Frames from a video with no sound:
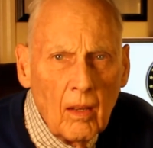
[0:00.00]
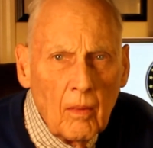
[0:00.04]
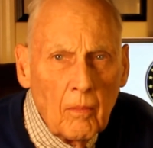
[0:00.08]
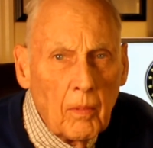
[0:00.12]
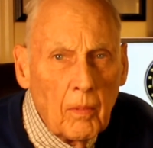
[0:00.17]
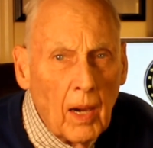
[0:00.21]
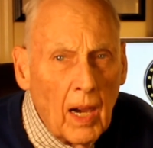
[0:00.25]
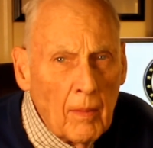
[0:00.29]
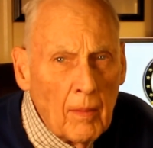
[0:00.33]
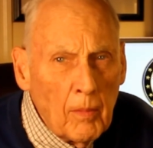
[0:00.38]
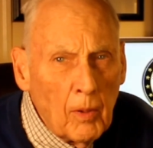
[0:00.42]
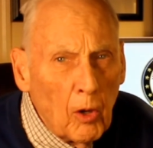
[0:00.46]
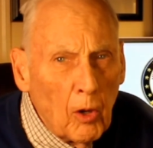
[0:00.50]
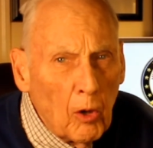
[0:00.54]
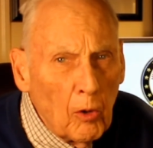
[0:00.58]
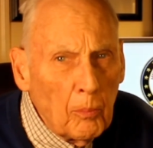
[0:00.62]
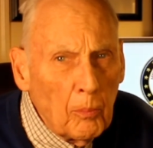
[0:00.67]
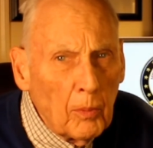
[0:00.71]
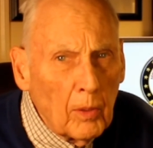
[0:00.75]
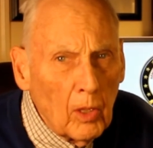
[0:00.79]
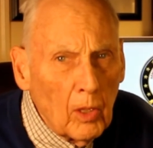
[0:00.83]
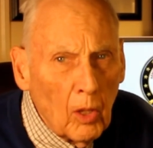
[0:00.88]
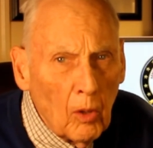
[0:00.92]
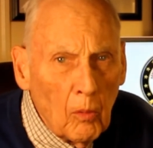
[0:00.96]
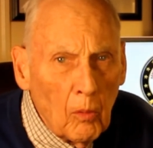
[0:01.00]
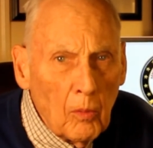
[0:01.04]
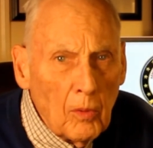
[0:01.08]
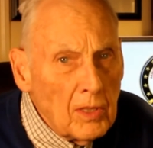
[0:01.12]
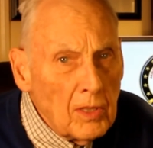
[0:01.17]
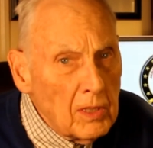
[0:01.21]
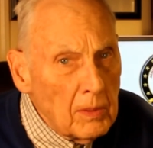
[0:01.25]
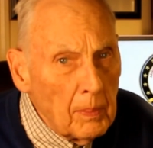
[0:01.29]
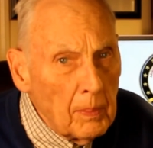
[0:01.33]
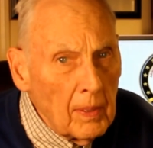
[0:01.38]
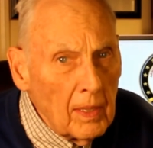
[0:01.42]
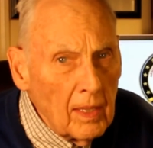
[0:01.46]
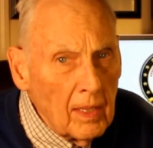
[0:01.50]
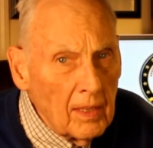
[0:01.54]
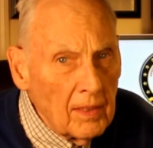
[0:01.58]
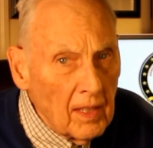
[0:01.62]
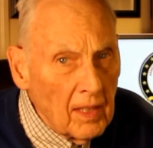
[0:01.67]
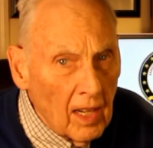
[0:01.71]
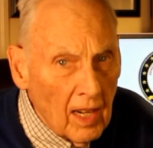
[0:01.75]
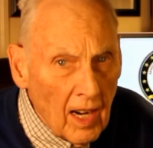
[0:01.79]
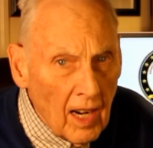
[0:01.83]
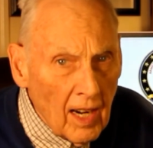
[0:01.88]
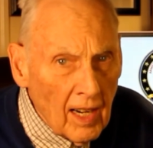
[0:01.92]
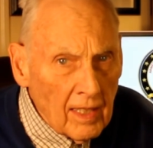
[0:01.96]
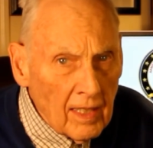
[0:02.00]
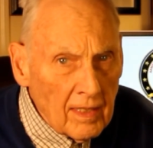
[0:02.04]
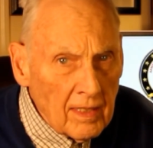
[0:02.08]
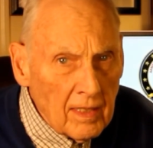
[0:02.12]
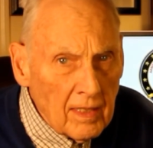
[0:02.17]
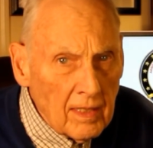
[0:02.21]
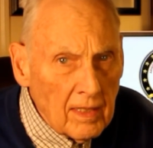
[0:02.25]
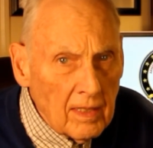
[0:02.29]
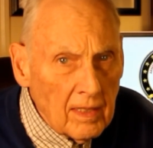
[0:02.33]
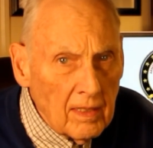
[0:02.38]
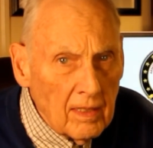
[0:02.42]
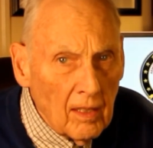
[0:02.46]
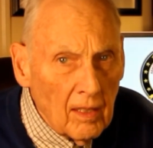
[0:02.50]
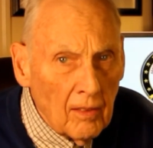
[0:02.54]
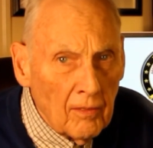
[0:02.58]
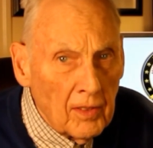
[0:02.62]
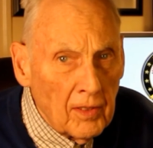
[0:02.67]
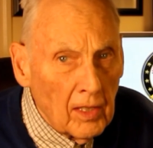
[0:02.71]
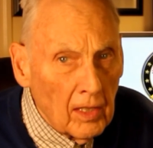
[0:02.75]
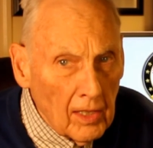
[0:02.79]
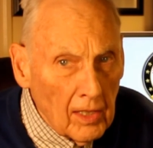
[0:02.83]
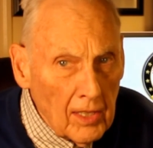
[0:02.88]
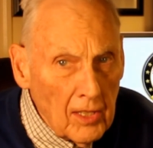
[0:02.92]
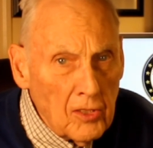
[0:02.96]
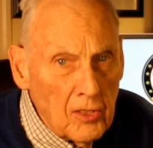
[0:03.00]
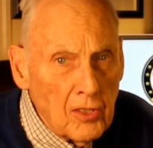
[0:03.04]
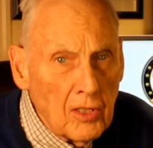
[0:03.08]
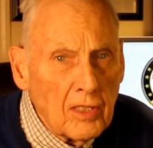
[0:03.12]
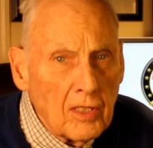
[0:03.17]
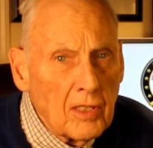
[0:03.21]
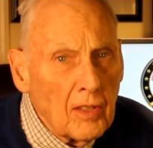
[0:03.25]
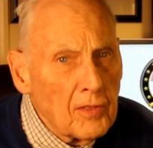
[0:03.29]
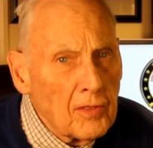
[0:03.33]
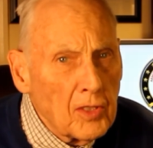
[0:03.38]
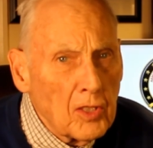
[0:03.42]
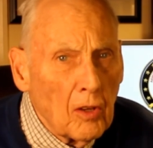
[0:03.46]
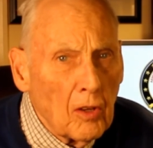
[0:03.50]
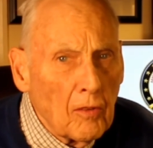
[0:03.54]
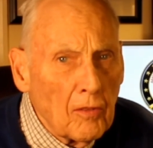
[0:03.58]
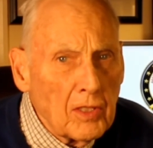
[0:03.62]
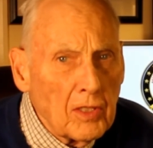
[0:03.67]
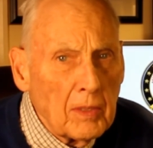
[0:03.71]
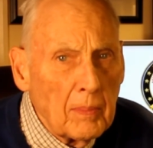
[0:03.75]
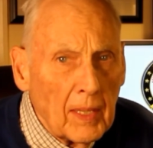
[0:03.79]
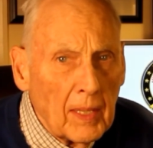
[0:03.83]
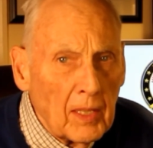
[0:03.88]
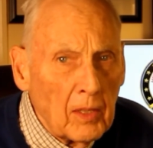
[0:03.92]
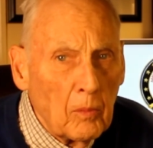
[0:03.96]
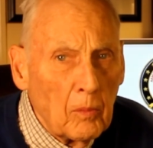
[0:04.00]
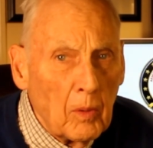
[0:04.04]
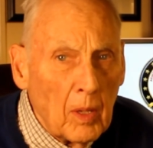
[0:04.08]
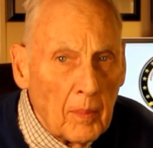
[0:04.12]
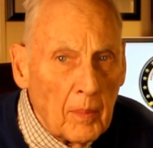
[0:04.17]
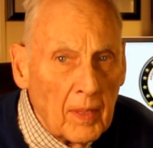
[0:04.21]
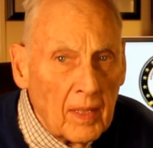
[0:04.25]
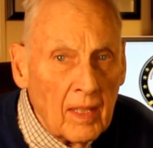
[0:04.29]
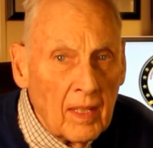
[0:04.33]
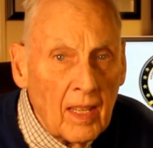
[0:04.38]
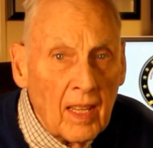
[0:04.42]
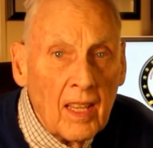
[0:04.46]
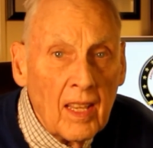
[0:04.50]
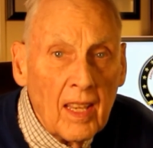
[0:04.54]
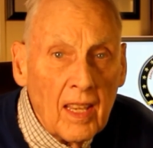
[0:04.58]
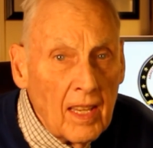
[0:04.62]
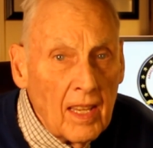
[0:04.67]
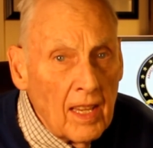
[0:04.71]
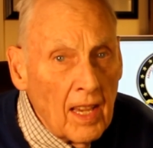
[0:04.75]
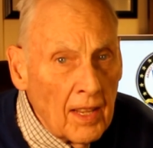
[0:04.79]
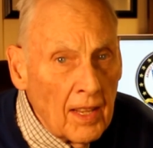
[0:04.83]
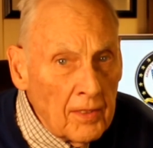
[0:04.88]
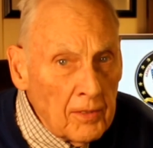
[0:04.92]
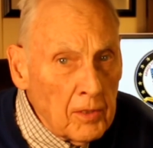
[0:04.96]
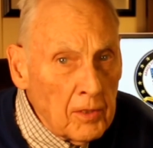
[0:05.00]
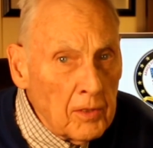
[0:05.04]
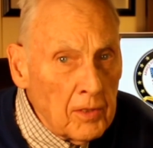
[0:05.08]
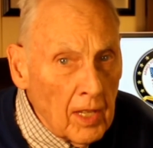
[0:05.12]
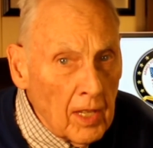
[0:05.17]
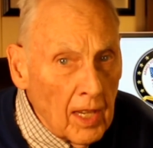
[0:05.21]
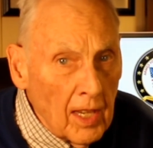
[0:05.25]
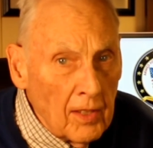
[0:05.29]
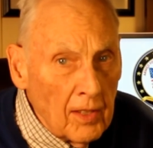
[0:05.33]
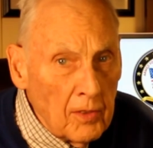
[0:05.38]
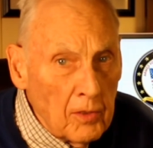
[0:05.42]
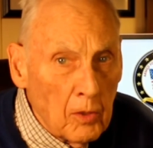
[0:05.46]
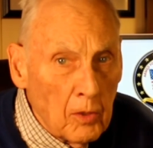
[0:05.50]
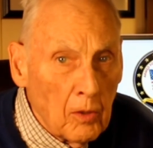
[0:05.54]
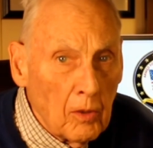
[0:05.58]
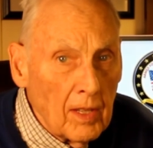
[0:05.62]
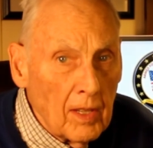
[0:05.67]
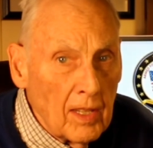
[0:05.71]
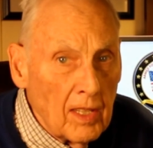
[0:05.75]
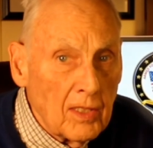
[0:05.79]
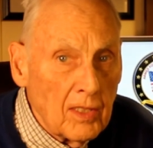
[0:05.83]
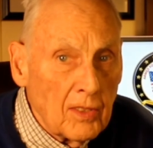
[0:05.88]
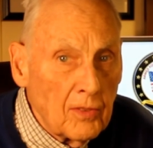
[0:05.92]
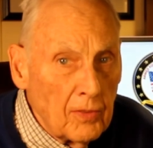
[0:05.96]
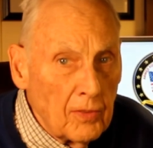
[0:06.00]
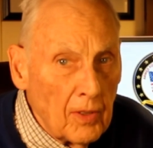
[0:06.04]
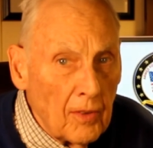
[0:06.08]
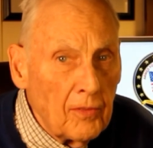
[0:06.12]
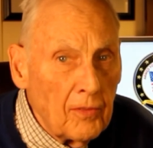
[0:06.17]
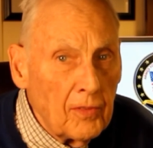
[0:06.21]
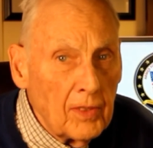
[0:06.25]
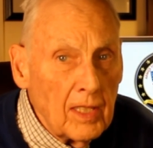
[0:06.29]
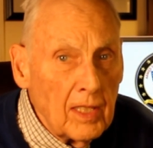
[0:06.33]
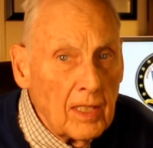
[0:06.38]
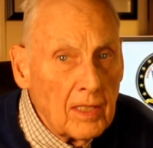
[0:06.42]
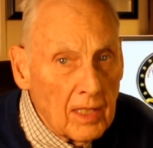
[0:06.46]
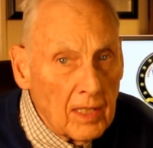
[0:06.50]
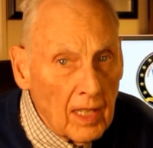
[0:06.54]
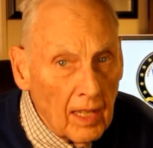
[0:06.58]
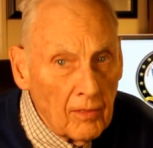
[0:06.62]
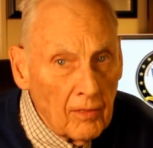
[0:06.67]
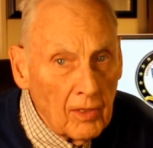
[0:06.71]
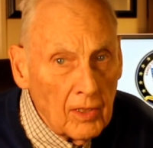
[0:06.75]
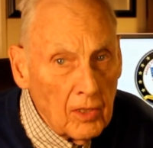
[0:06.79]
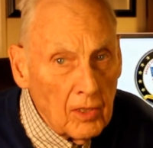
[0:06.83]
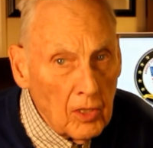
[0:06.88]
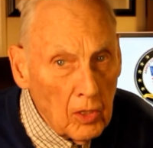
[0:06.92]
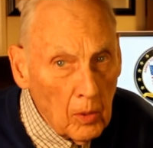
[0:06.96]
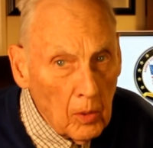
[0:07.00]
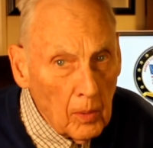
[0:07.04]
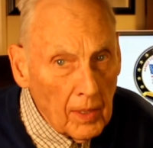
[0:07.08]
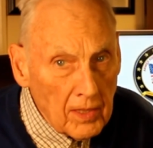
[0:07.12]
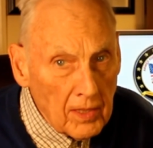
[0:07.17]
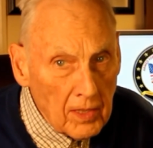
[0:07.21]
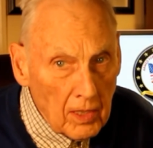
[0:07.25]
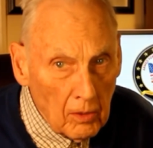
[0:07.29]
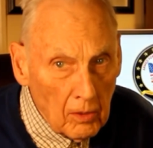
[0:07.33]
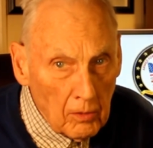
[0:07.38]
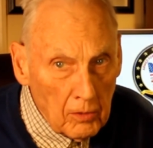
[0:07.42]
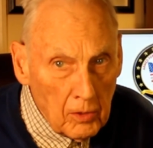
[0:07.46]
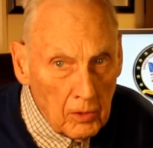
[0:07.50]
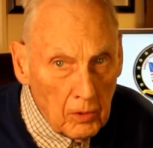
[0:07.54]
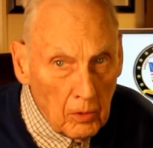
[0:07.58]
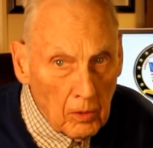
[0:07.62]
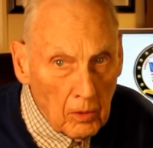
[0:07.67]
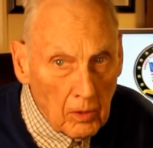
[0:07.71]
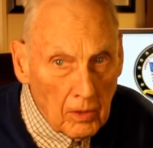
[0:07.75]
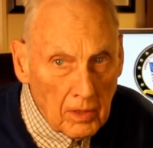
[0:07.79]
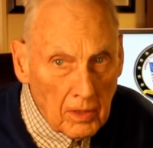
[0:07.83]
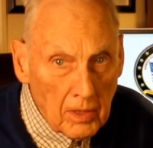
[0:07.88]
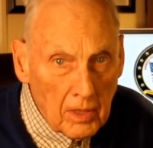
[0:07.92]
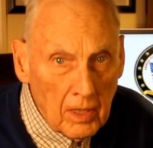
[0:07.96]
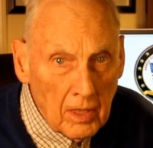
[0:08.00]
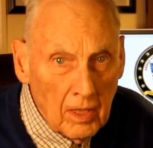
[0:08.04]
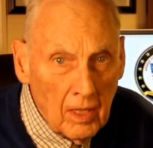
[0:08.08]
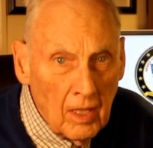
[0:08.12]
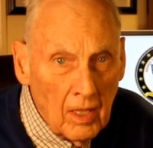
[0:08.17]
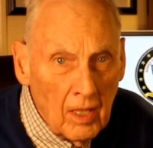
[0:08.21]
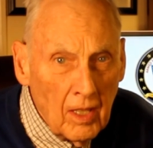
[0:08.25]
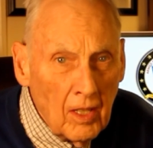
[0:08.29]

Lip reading: Bob Hope will always be in the hearts of the legions of servicemen and women he entertained during his 57 USO tours.